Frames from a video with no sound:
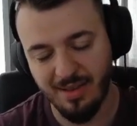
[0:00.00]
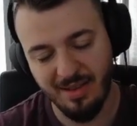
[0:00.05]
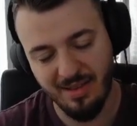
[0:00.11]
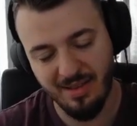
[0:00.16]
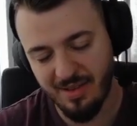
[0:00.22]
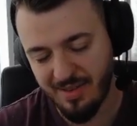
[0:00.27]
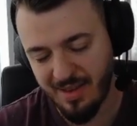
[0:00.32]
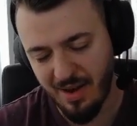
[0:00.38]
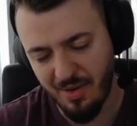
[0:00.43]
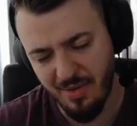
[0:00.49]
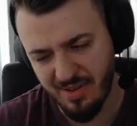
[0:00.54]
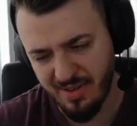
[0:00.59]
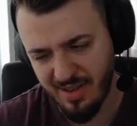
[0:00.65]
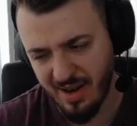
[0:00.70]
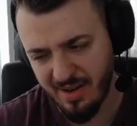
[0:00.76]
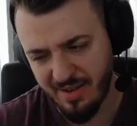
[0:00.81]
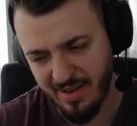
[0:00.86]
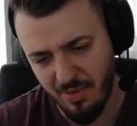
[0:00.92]
there is
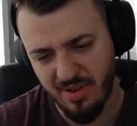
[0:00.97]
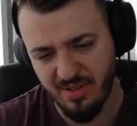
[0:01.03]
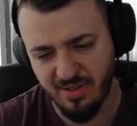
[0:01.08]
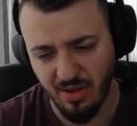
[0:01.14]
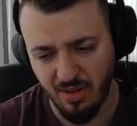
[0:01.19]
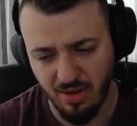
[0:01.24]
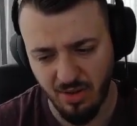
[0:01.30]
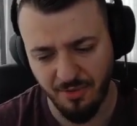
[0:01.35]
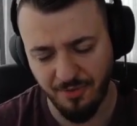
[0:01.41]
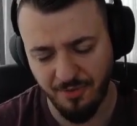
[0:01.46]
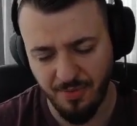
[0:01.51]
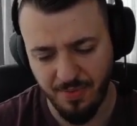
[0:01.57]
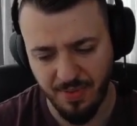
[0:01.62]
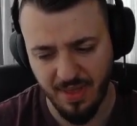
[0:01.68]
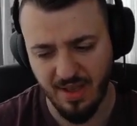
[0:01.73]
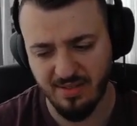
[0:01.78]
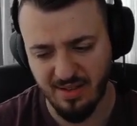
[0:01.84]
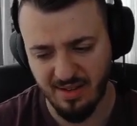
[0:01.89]
a lot of
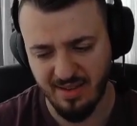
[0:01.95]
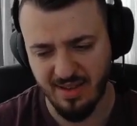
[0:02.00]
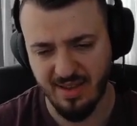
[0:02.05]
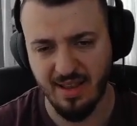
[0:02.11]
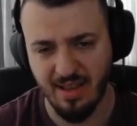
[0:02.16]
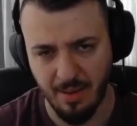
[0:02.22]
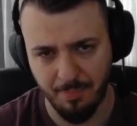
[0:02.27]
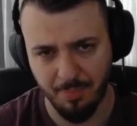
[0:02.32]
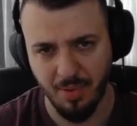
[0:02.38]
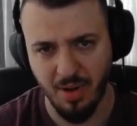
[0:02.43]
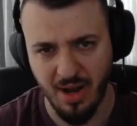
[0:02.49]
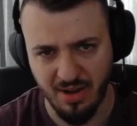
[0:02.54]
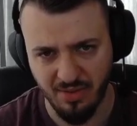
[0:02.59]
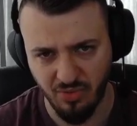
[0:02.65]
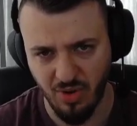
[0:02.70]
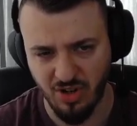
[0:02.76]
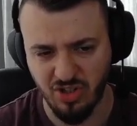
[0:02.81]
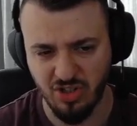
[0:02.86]
things that they can
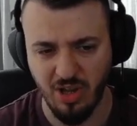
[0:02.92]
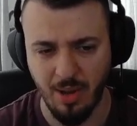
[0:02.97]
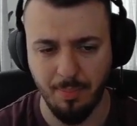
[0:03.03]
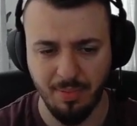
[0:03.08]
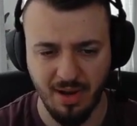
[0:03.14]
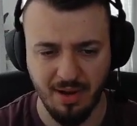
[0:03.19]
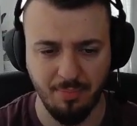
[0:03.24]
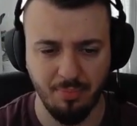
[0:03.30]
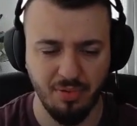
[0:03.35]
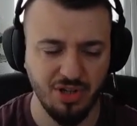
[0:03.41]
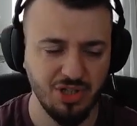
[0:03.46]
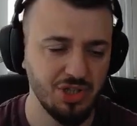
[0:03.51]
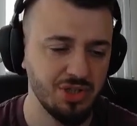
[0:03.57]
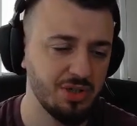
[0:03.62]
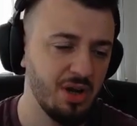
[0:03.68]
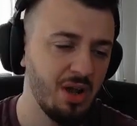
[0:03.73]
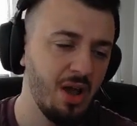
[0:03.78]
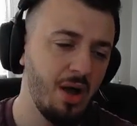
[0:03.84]
apply to actually apply
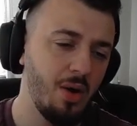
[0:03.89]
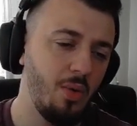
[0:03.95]
pressure.